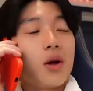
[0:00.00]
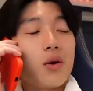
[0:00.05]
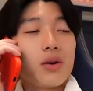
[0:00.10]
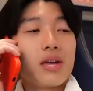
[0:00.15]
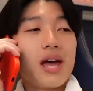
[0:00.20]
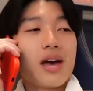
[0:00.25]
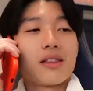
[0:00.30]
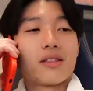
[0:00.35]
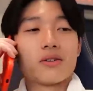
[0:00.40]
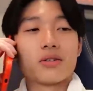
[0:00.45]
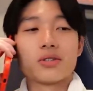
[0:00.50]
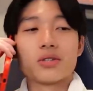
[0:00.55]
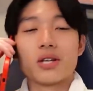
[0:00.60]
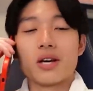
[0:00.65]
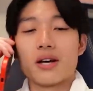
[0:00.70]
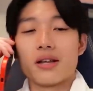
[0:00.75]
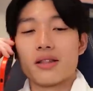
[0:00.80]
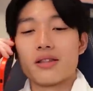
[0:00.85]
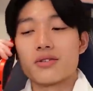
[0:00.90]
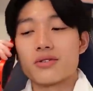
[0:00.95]
Oh yeah, there's
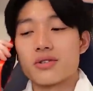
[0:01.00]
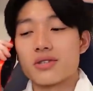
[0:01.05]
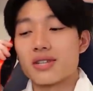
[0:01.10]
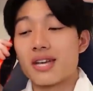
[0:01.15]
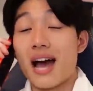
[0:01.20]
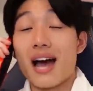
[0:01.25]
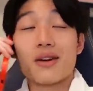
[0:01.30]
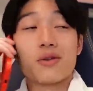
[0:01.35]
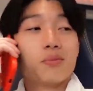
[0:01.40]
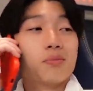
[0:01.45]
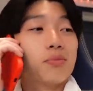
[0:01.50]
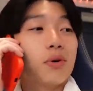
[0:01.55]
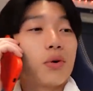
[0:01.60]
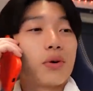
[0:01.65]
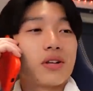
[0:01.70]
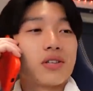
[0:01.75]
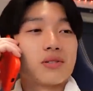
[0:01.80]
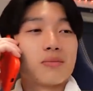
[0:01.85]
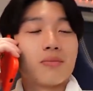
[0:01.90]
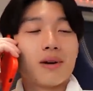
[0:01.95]
uh, there's this guy who
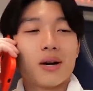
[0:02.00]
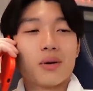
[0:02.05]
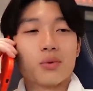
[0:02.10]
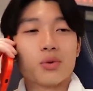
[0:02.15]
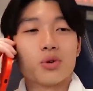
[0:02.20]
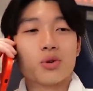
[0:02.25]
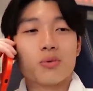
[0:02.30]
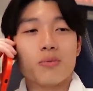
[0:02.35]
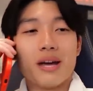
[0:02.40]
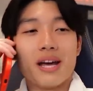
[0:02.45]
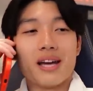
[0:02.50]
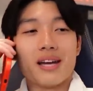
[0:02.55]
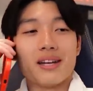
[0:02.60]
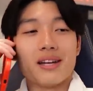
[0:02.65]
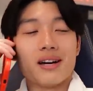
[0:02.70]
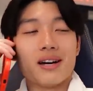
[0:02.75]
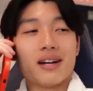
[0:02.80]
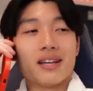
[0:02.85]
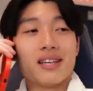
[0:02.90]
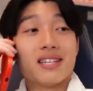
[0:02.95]
broke into my room
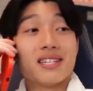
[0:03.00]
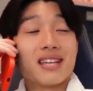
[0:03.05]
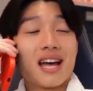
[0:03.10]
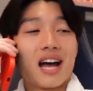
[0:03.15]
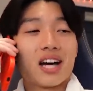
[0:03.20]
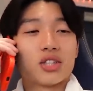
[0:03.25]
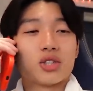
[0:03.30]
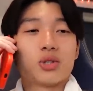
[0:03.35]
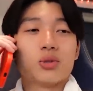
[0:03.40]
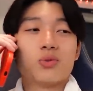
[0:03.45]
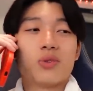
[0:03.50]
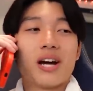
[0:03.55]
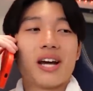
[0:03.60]
and uh, he's actually